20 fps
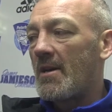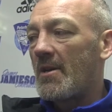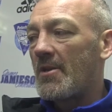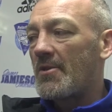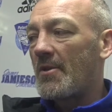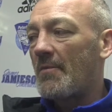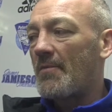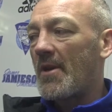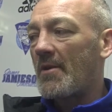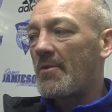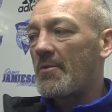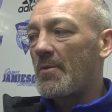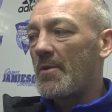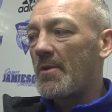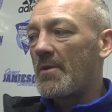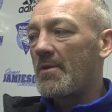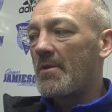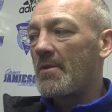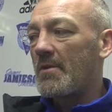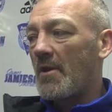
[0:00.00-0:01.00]
sometimes
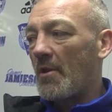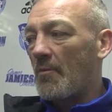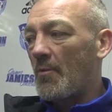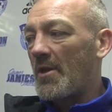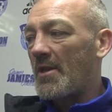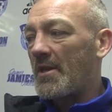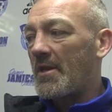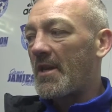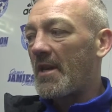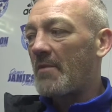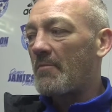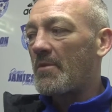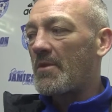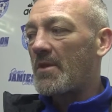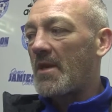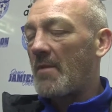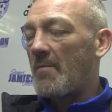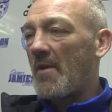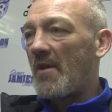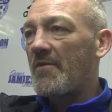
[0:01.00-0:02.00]
when you're winning games
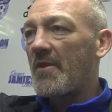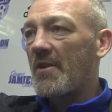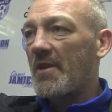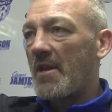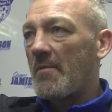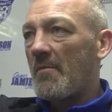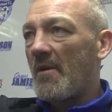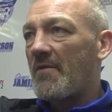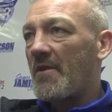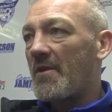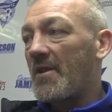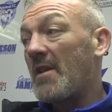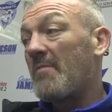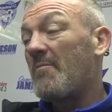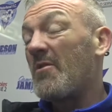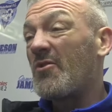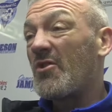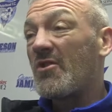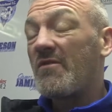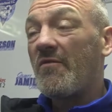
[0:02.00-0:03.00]
game after game after game,
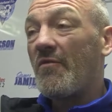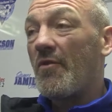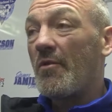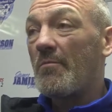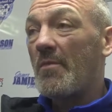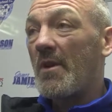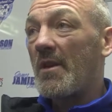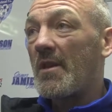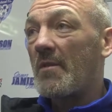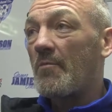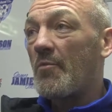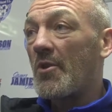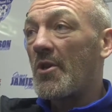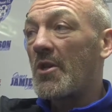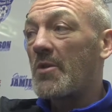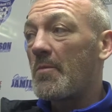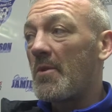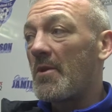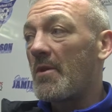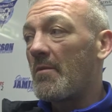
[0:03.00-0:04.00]
they just fall into
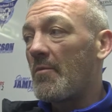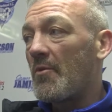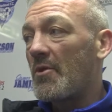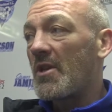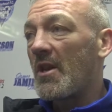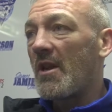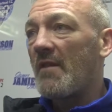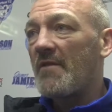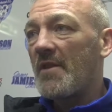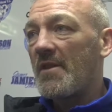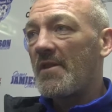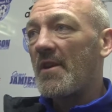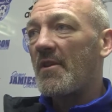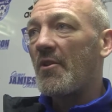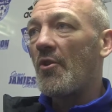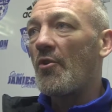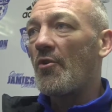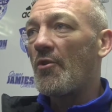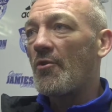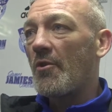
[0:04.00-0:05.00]
place, but the boys are having to dig
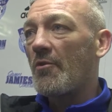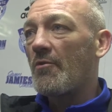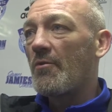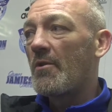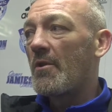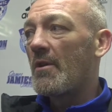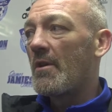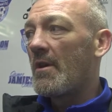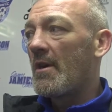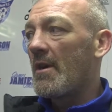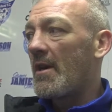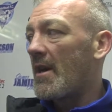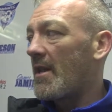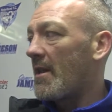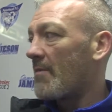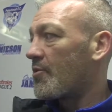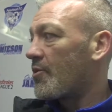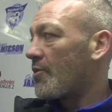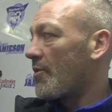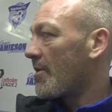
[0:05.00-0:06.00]
it out now, and
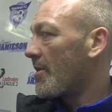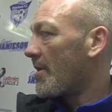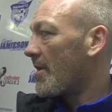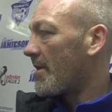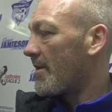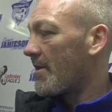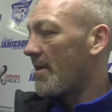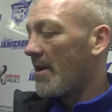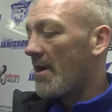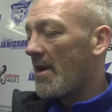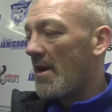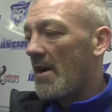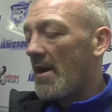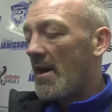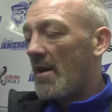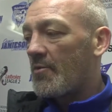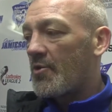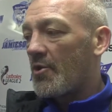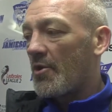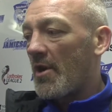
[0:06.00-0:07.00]
I'm sure
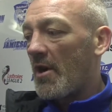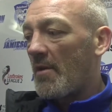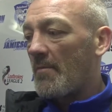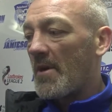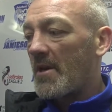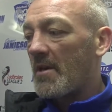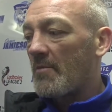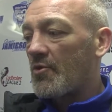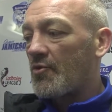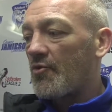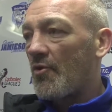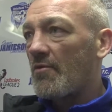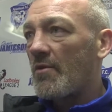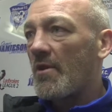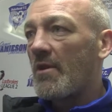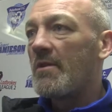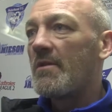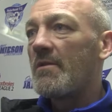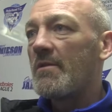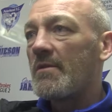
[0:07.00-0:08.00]
that'll make them stronger,
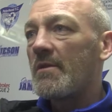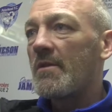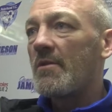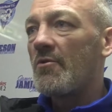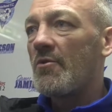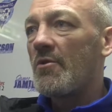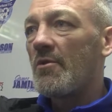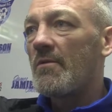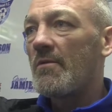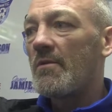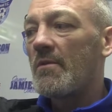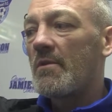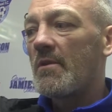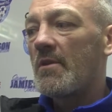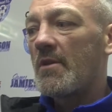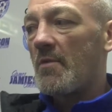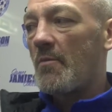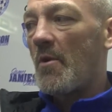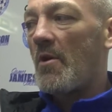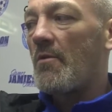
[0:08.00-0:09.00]
you know.
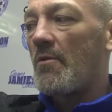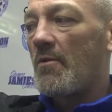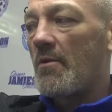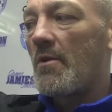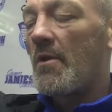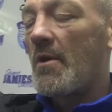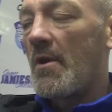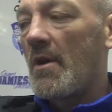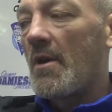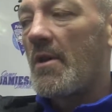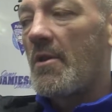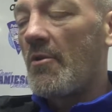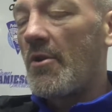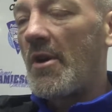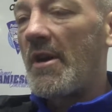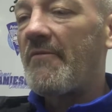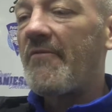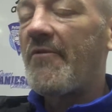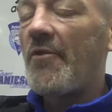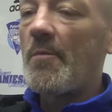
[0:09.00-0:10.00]
They'll
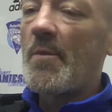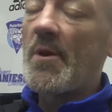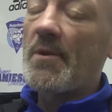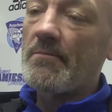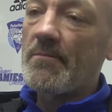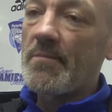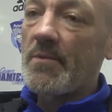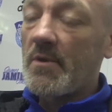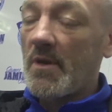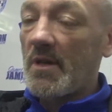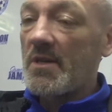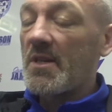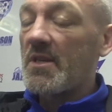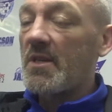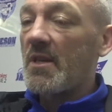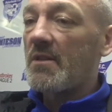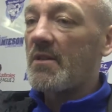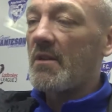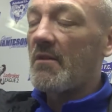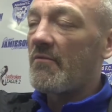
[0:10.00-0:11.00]
learn from it, because as I
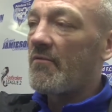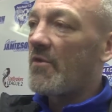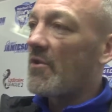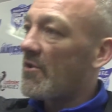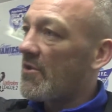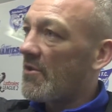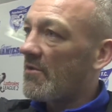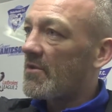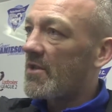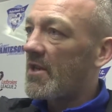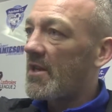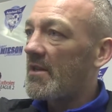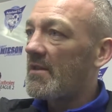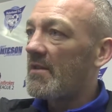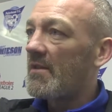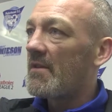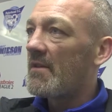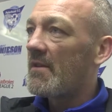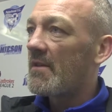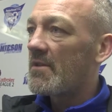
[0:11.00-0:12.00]
said, they're really young side.
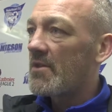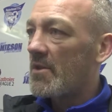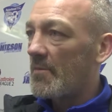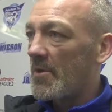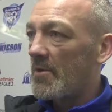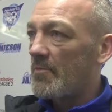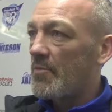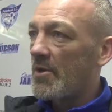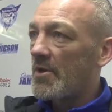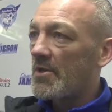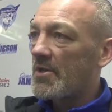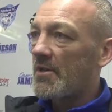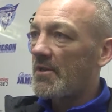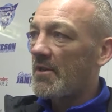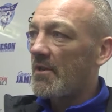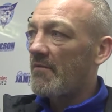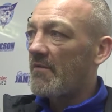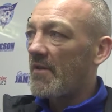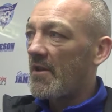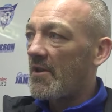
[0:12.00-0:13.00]
Some of the players in
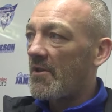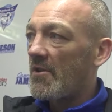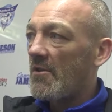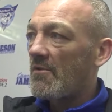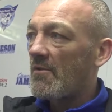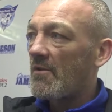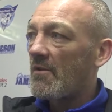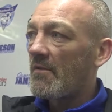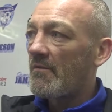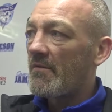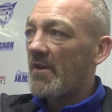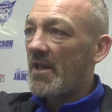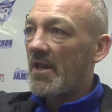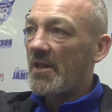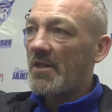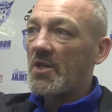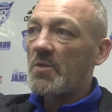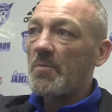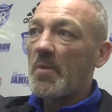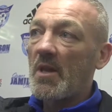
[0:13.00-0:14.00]
there are very young, very
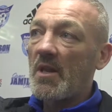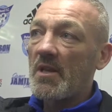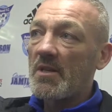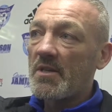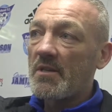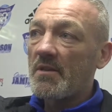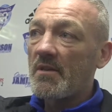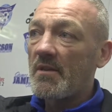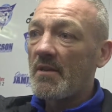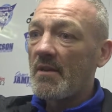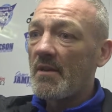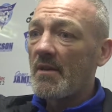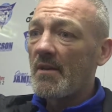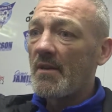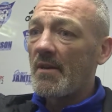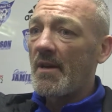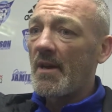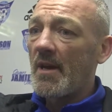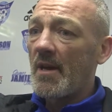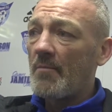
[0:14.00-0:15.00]
inexperienced.
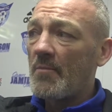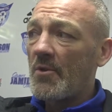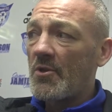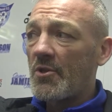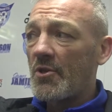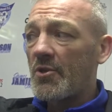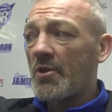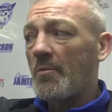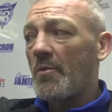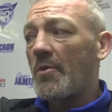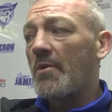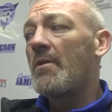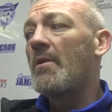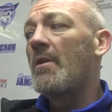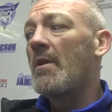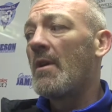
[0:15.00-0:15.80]
It's just about